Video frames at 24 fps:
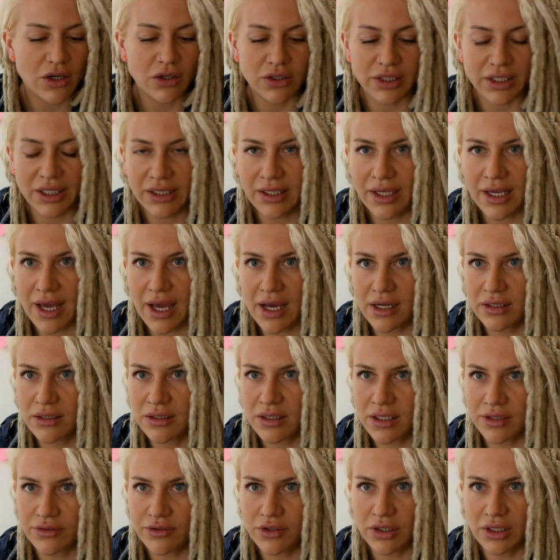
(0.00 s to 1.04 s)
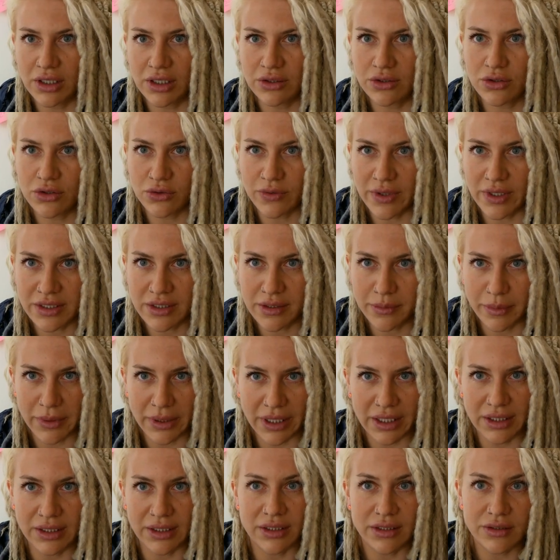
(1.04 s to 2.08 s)
On the other hand, if you need to rent a
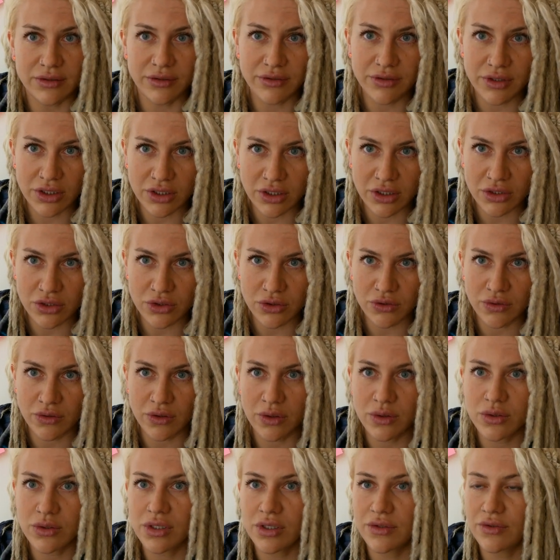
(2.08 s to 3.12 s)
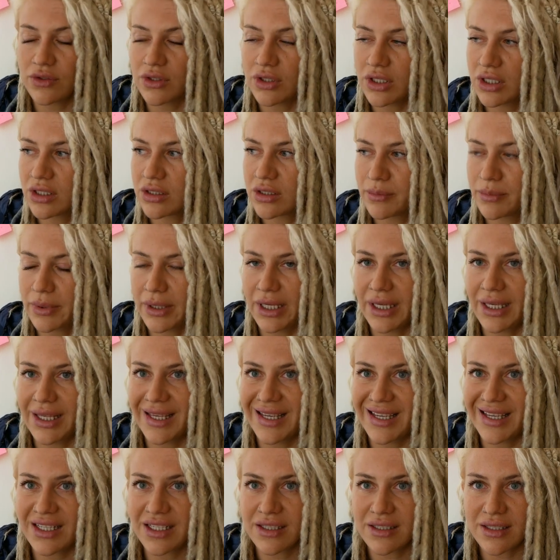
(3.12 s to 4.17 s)
bike, that's 1500 euros. If you need a
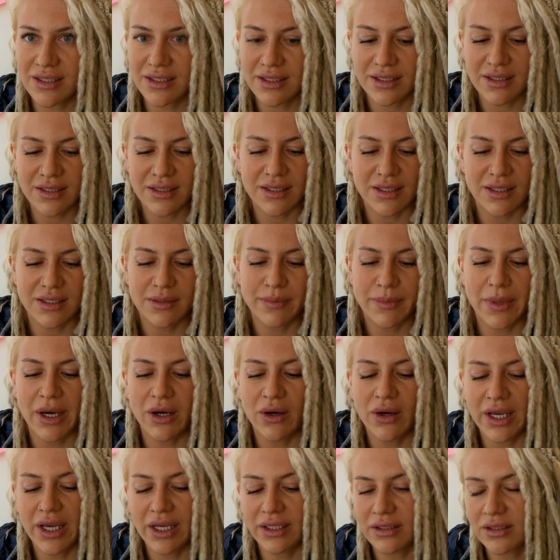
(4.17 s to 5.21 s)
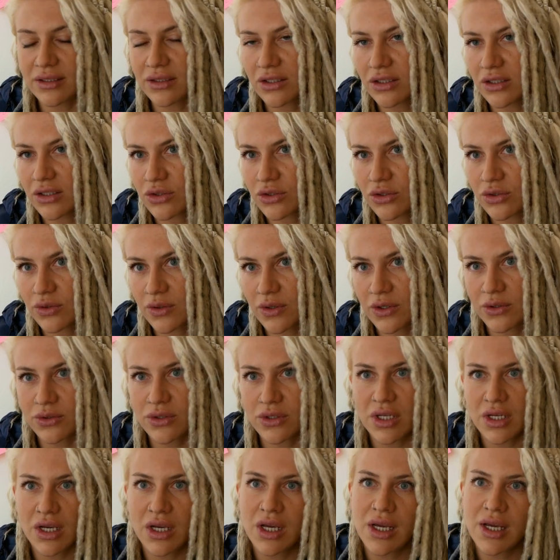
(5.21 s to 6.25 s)
bike and assistance, that's about 1800
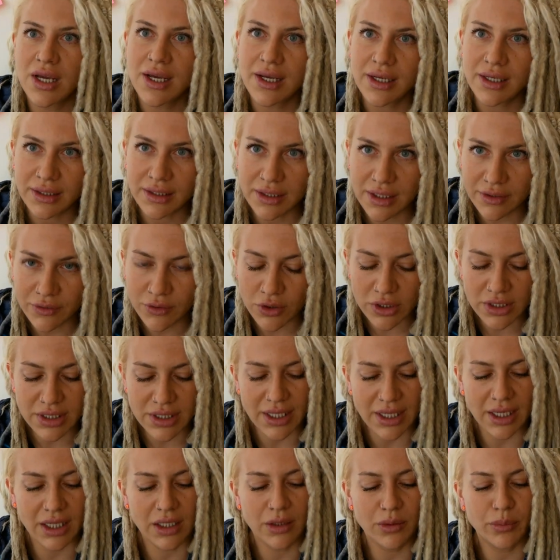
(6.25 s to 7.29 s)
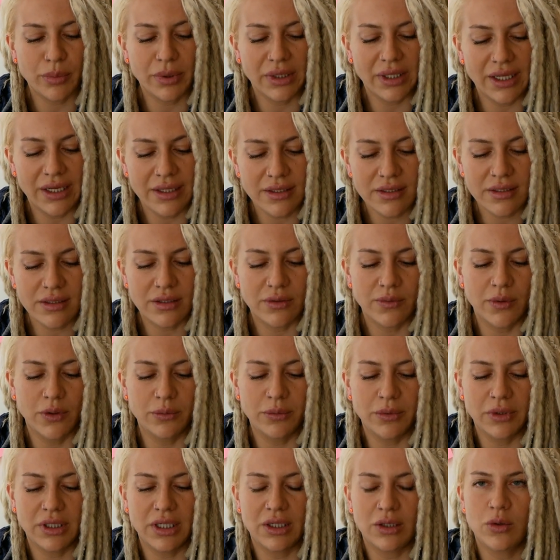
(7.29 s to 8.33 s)
euros, give or take, plus the
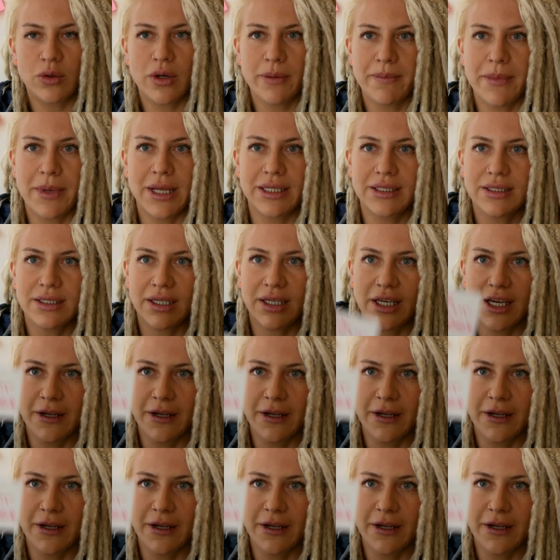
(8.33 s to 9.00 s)
roadbook equipment.